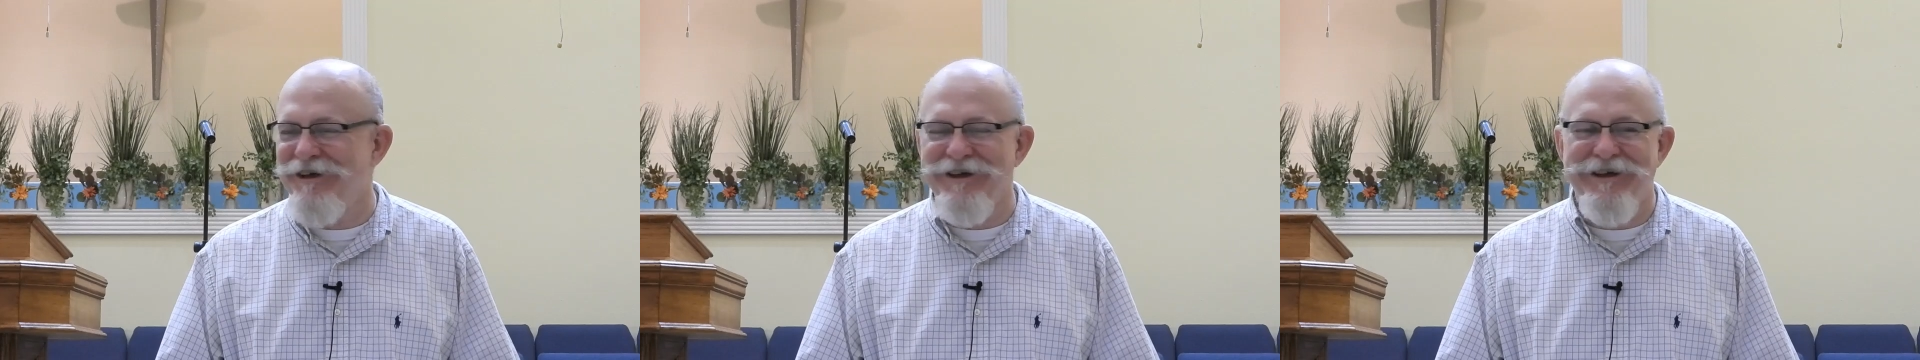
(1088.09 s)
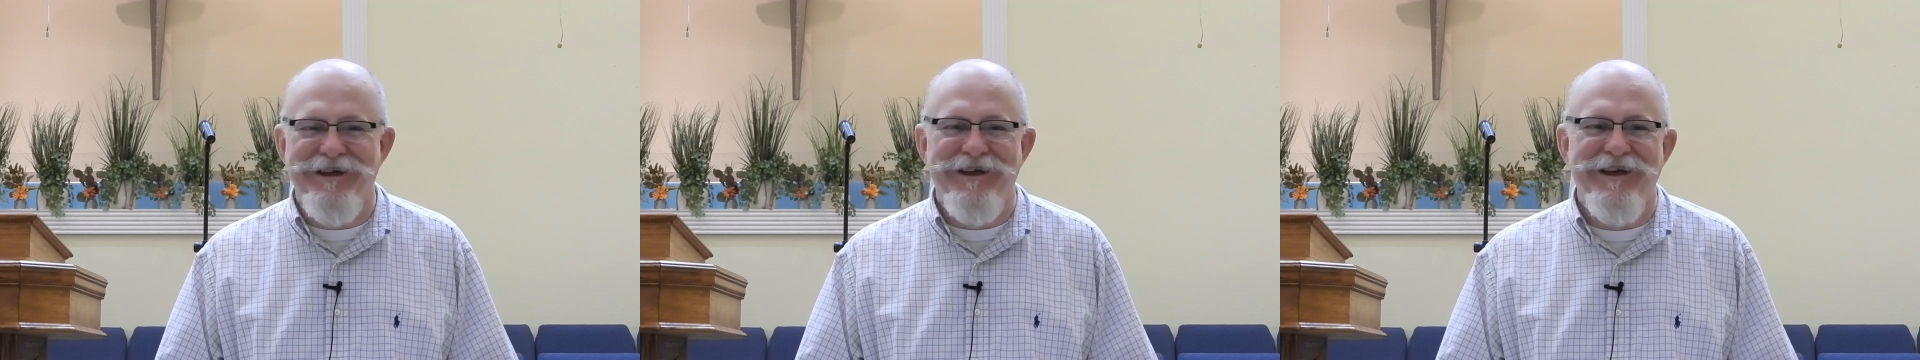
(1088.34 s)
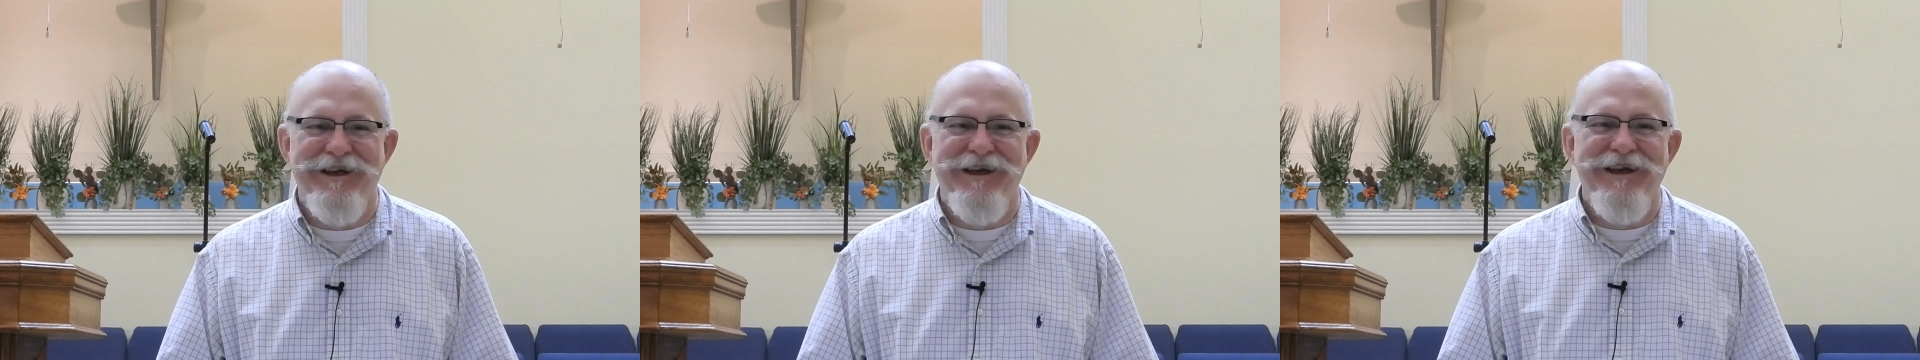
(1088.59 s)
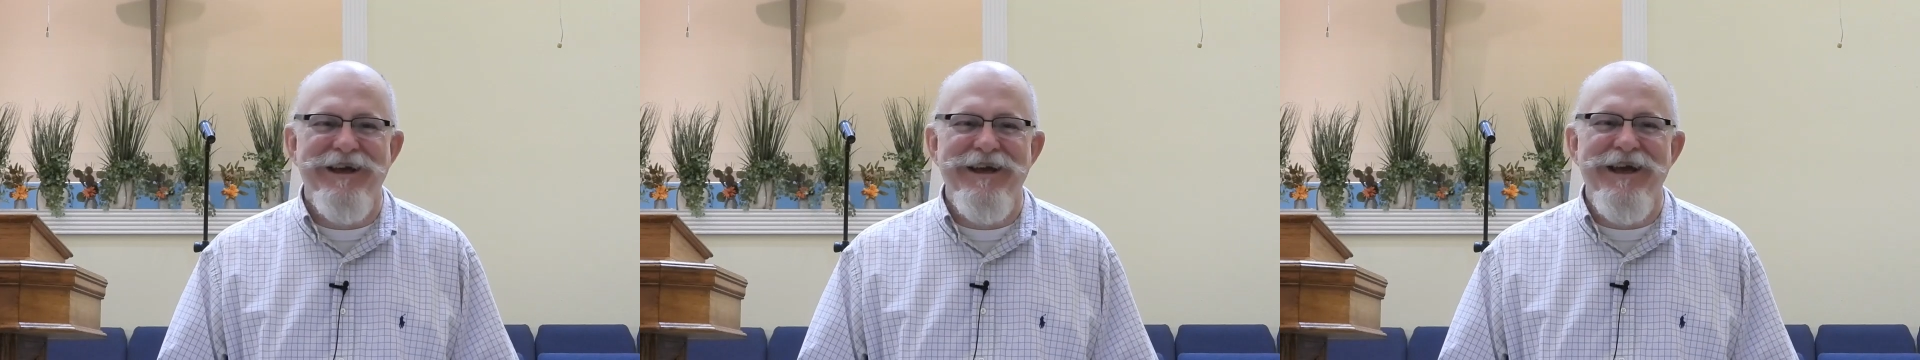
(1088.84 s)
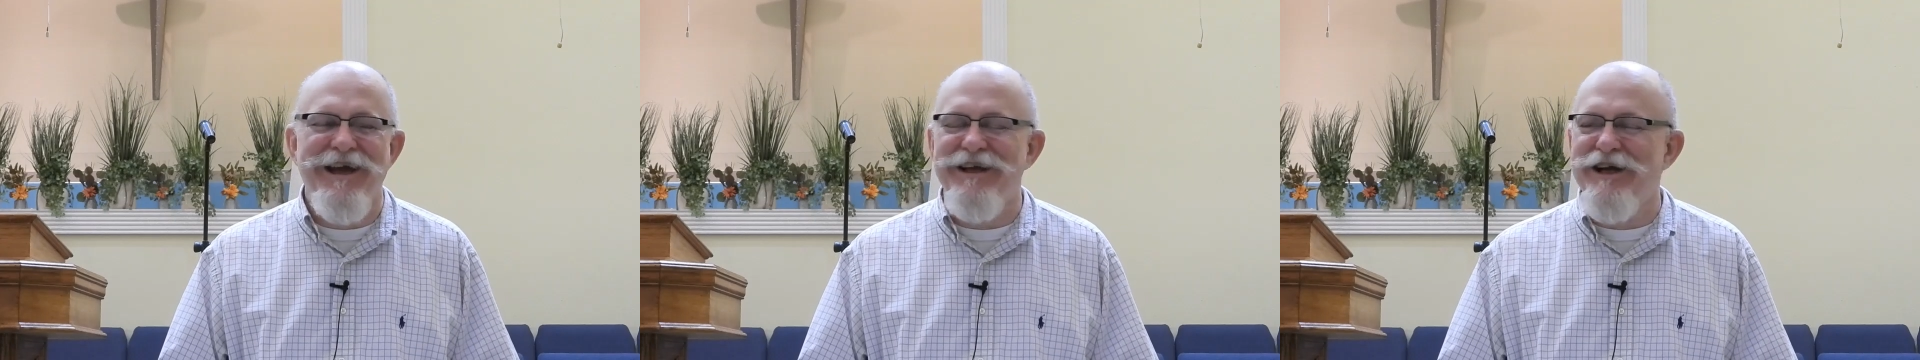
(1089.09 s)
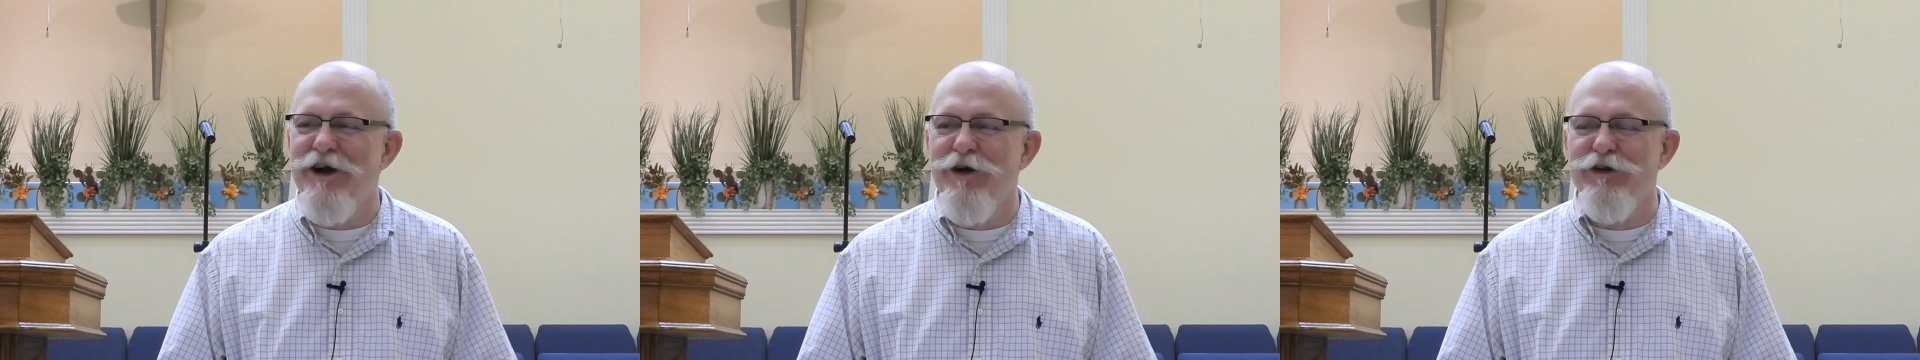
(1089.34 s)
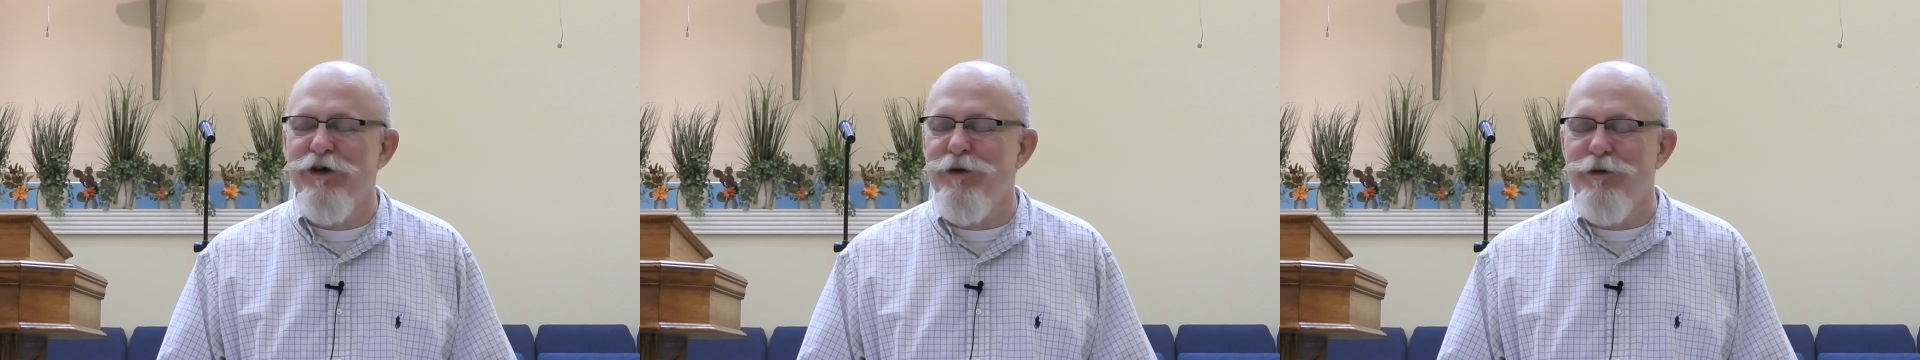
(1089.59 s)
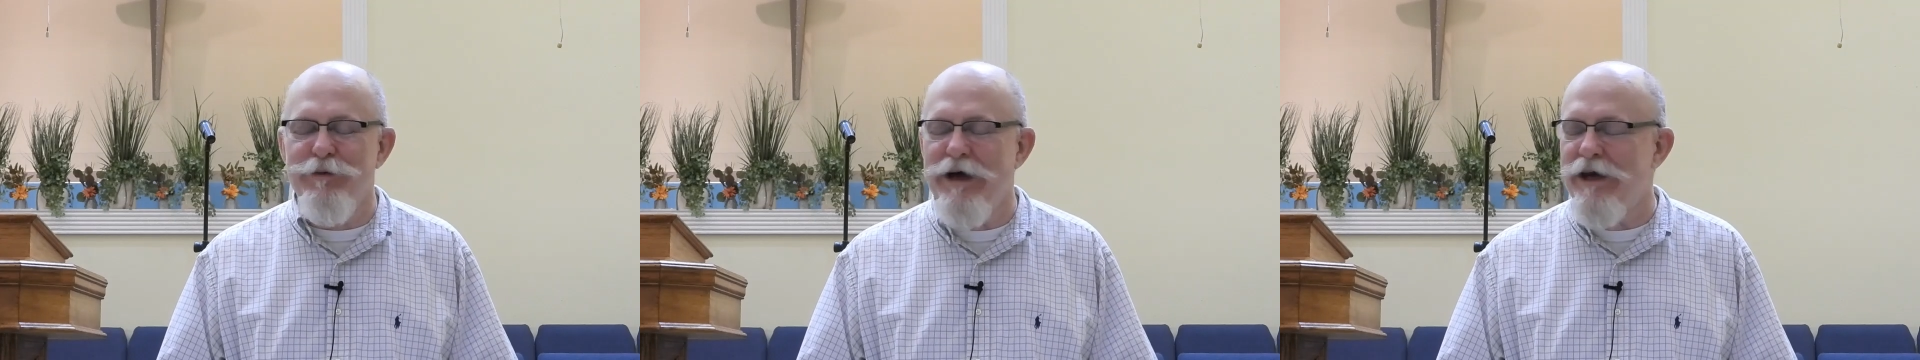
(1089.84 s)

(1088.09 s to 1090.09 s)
And Carl told him,